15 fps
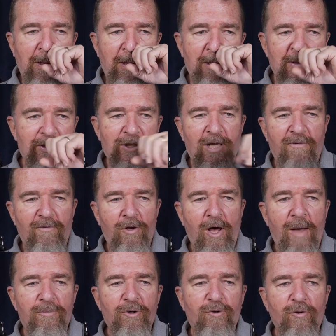Instead of an
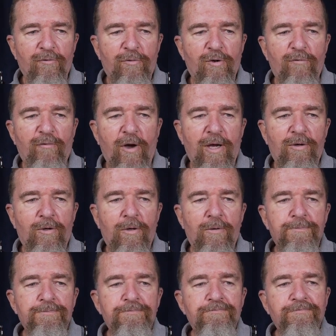optical viewfinder,